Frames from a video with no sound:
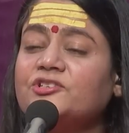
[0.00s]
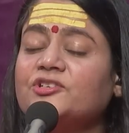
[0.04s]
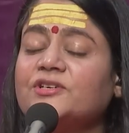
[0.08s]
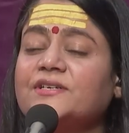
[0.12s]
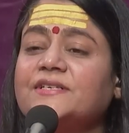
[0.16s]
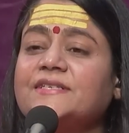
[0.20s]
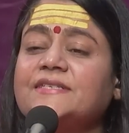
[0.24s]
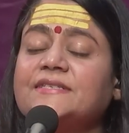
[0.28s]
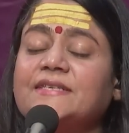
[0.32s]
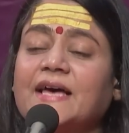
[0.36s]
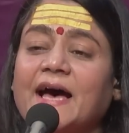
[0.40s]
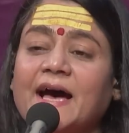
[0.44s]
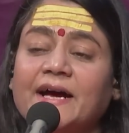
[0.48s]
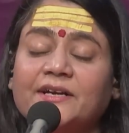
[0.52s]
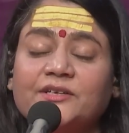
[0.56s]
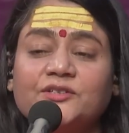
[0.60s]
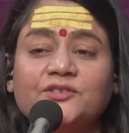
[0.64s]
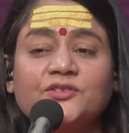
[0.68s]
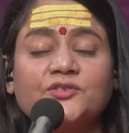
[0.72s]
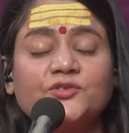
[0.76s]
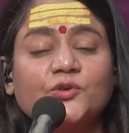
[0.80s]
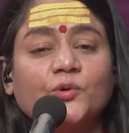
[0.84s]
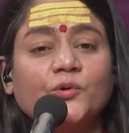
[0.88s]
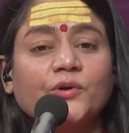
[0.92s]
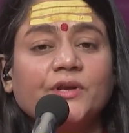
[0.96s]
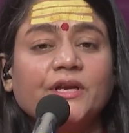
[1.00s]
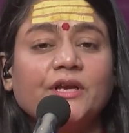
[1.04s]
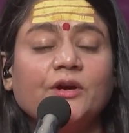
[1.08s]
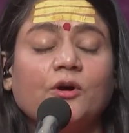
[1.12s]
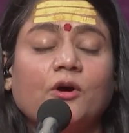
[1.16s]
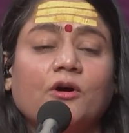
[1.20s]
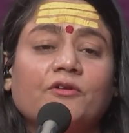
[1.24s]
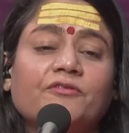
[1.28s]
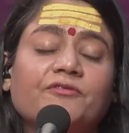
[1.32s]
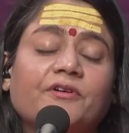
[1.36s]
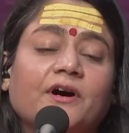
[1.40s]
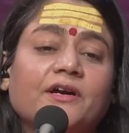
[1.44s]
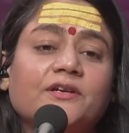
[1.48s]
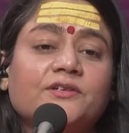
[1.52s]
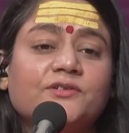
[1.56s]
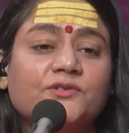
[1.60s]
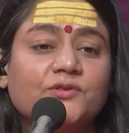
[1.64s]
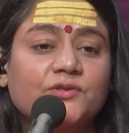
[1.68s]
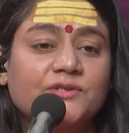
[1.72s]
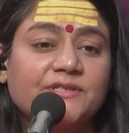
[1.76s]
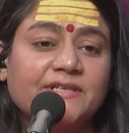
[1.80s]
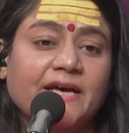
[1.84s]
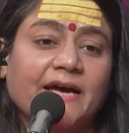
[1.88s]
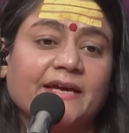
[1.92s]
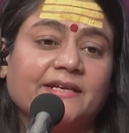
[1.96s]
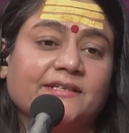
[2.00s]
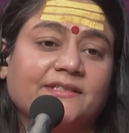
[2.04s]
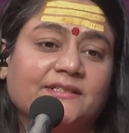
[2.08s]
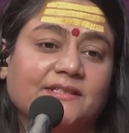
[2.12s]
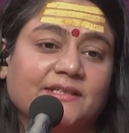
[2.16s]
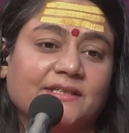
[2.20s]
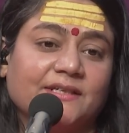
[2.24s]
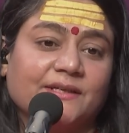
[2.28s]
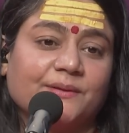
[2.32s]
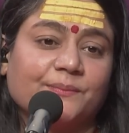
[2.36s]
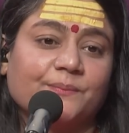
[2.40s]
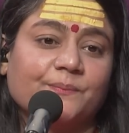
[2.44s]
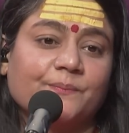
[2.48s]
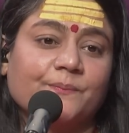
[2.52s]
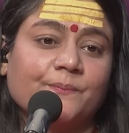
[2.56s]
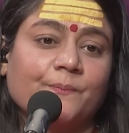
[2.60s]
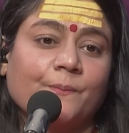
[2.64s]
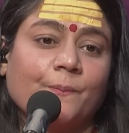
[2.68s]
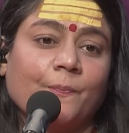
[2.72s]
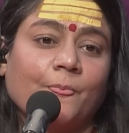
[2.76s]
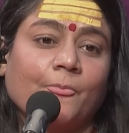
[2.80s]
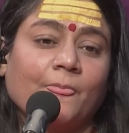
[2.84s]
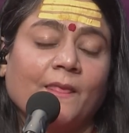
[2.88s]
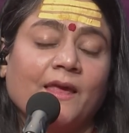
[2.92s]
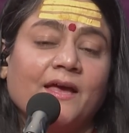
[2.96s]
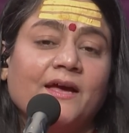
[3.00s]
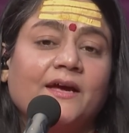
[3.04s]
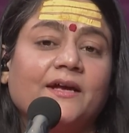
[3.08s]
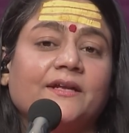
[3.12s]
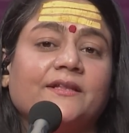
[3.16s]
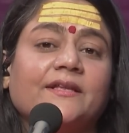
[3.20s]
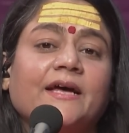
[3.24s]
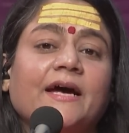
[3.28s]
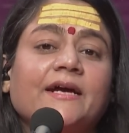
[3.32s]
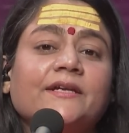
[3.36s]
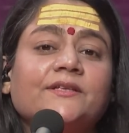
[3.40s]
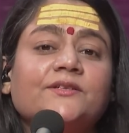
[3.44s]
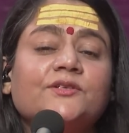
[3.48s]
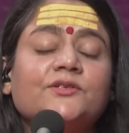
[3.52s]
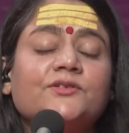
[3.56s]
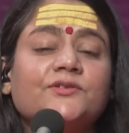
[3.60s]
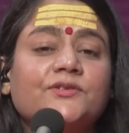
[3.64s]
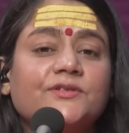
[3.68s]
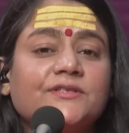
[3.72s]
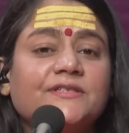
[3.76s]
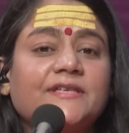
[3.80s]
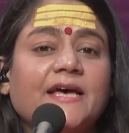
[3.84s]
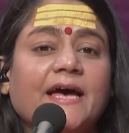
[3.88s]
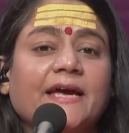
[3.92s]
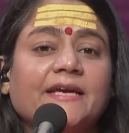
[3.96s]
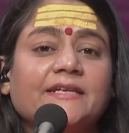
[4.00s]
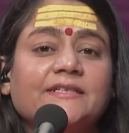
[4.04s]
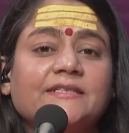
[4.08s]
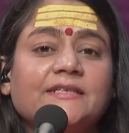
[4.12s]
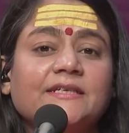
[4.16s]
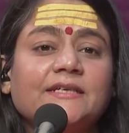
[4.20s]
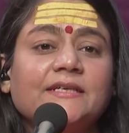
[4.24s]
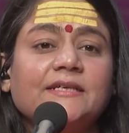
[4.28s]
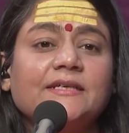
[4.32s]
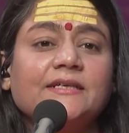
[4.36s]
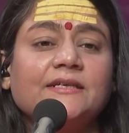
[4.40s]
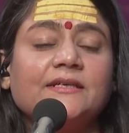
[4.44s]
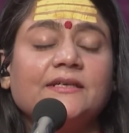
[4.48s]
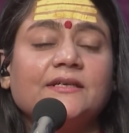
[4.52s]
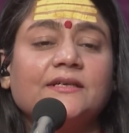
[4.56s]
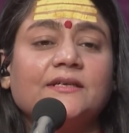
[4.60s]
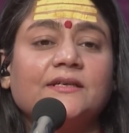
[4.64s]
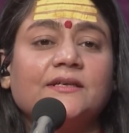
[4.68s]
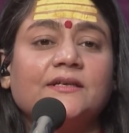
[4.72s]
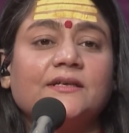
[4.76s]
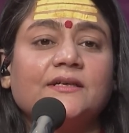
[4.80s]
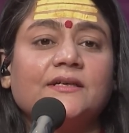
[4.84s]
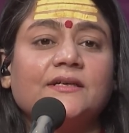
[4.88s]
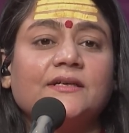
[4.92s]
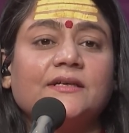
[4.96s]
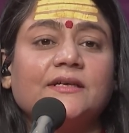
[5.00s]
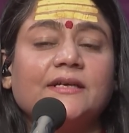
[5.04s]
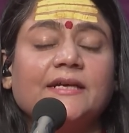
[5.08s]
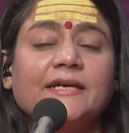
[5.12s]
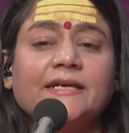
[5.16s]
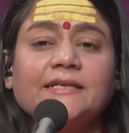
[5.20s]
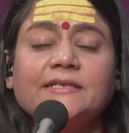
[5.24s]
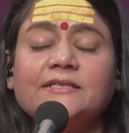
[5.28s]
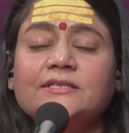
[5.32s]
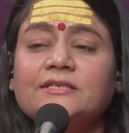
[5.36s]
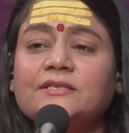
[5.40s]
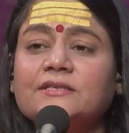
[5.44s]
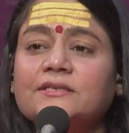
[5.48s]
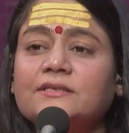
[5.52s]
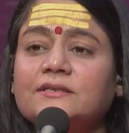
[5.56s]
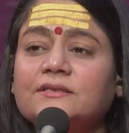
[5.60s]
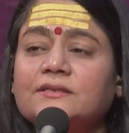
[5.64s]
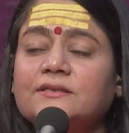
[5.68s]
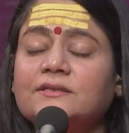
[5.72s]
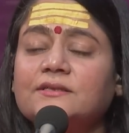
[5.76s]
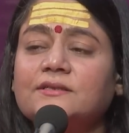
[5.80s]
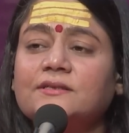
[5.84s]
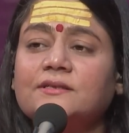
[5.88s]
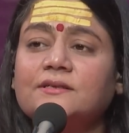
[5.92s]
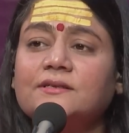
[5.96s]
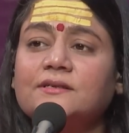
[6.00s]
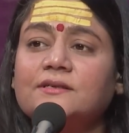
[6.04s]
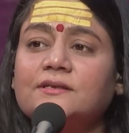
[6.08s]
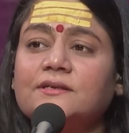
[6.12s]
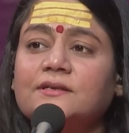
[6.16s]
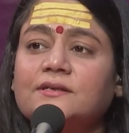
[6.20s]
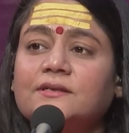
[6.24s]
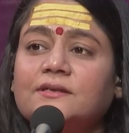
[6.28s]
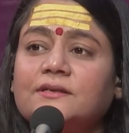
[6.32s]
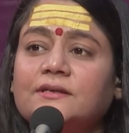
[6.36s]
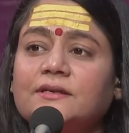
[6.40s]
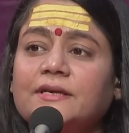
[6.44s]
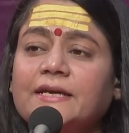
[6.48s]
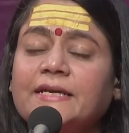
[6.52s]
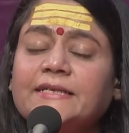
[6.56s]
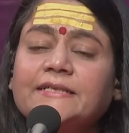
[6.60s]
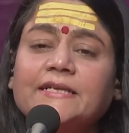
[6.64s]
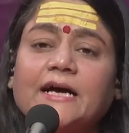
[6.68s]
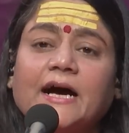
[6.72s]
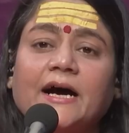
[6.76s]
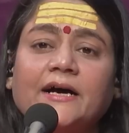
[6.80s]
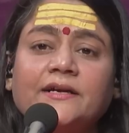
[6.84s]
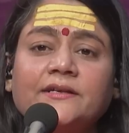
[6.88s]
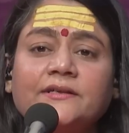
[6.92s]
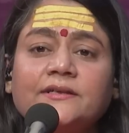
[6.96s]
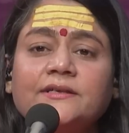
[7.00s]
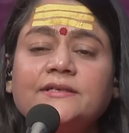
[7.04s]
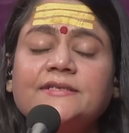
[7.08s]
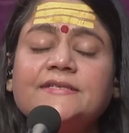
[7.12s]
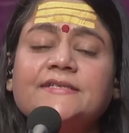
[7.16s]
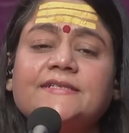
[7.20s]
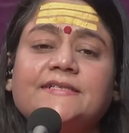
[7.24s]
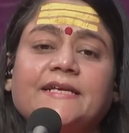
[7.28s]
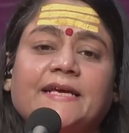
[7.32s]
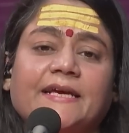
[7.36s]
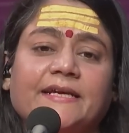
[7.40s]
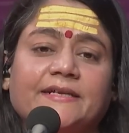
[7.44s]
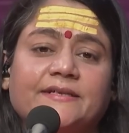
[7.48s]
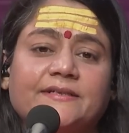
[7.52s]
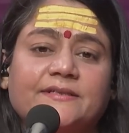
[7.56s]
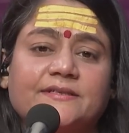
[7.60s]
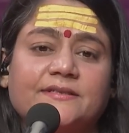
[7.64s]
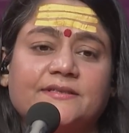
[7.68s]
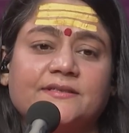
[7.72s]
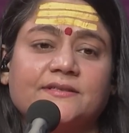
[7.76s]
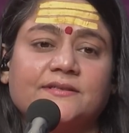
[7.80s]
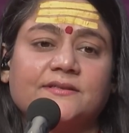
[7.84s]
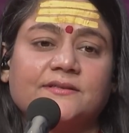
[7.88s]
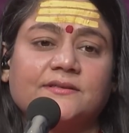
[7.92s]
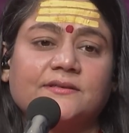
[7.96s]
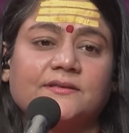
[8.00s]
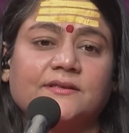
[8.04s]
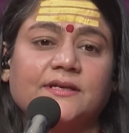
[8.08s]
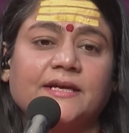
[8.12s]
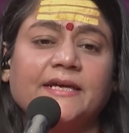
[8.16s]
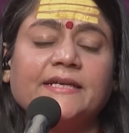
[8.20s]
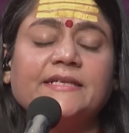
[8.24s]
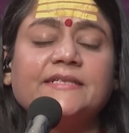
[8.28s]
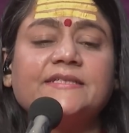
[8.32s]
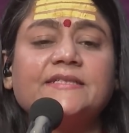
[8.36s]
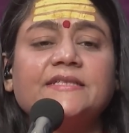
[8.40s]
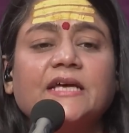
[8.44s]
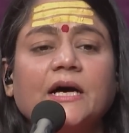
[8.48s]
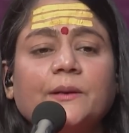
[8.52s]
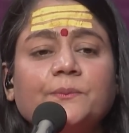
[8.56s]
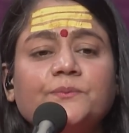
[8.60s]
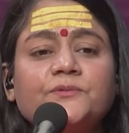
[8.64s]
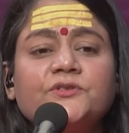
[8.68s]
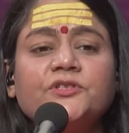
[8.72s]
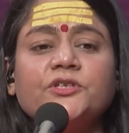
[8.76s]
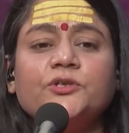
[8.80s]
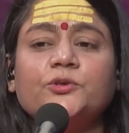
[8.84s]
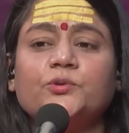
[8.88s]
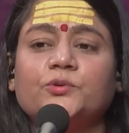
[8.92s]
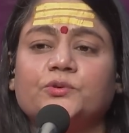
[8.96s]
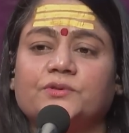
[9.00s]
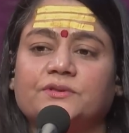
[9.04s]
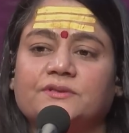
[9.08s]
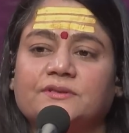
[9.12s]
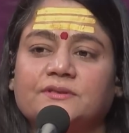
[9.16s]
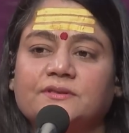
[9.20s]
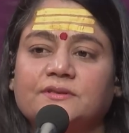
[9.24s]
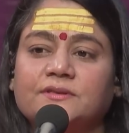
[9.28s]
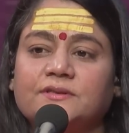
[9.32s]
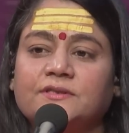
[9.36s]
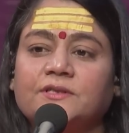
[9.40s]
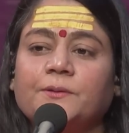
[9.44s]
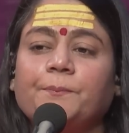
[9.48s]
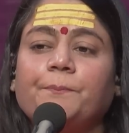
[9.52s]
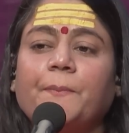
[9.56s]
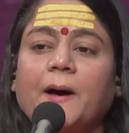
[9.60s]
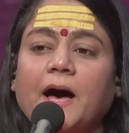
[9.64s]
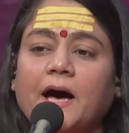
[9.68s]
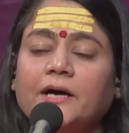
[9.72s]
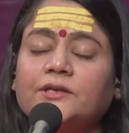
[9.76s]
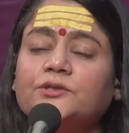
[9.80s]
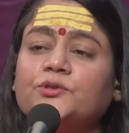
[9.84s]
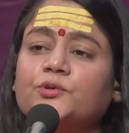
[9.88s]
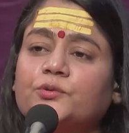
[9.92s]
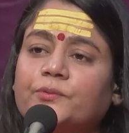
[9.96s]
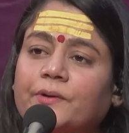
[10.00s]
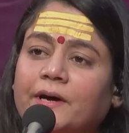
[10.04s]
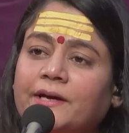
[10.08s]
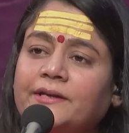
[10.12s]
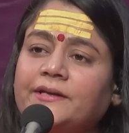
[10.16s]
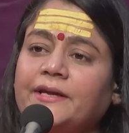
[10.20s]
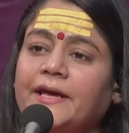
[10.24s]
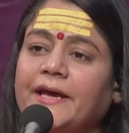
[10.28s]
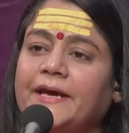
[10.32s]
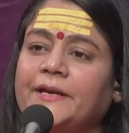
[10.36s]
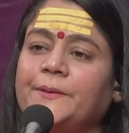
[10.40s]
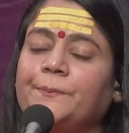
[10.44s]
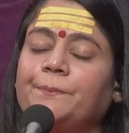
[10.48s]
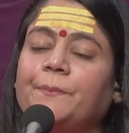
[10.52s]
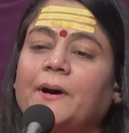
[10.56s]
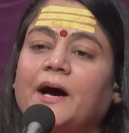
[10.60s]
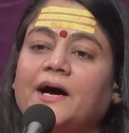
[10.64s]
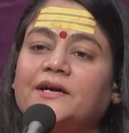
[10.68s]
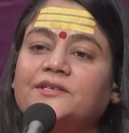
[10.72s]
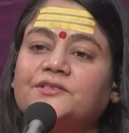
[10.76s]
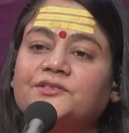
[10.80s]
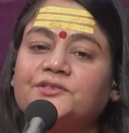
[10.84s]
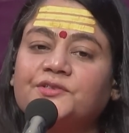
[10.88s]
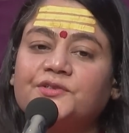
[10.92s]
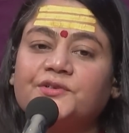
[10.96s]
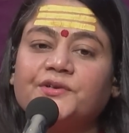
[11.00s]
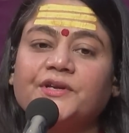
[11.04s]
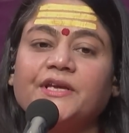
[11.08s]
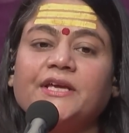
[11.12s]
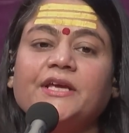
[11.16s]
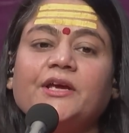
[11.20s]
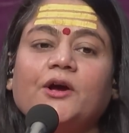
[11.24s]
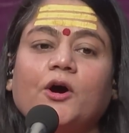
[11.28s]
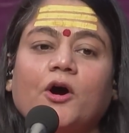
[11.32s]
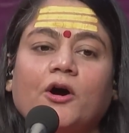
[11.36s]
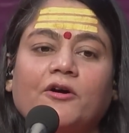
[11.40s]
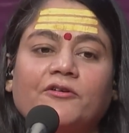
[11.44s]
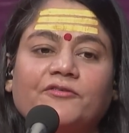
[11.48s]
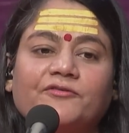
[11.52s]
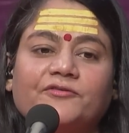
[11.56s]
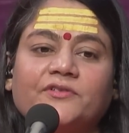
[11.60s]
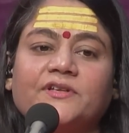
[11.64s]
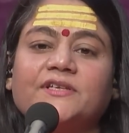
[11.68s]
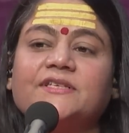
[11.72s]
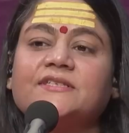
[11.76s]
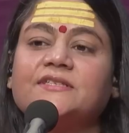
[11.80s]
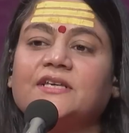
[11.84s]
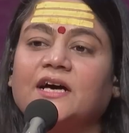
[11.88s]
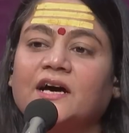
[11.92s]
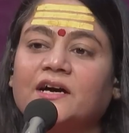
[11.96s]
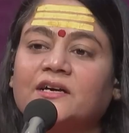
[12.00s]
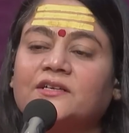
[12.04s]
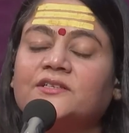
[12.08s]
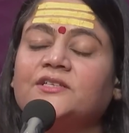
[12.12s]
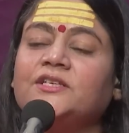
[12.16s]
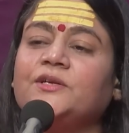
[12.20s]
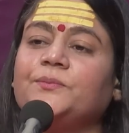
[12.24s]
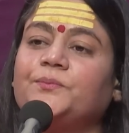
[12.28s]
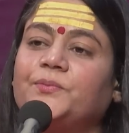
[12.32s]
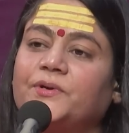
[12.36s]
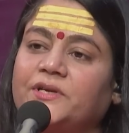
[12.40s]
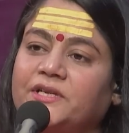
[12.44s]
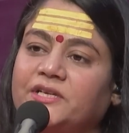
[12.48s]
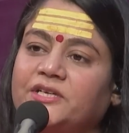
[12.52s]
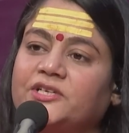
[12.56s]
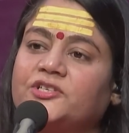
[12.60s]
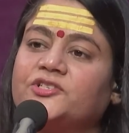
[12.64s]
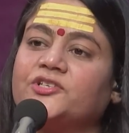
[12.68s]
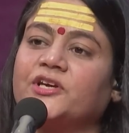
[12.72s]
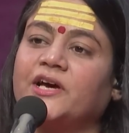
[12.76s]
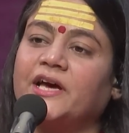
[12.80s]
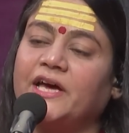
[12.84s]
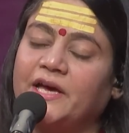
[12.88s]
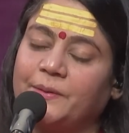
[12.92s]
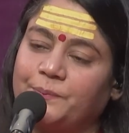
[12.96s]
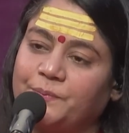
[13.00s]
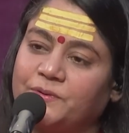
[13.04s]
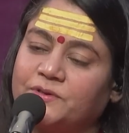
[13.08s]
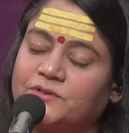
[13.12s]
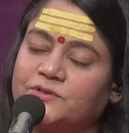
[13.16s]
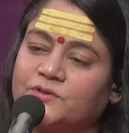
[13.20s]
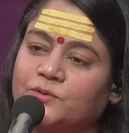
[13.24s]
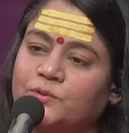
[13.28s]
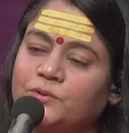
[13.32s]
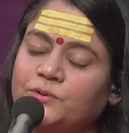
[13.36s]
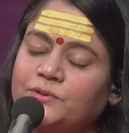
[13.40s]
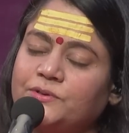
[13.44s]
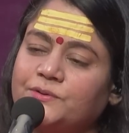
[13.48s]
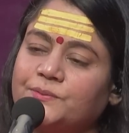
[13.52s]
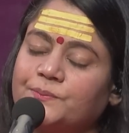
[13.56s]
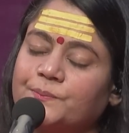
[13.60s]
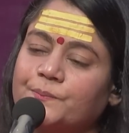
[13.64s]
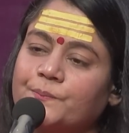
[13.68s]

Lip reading: a sad story of our society, that the society, it understates, it subdues the part 1 and part 3 of this Agni Pariksha episode,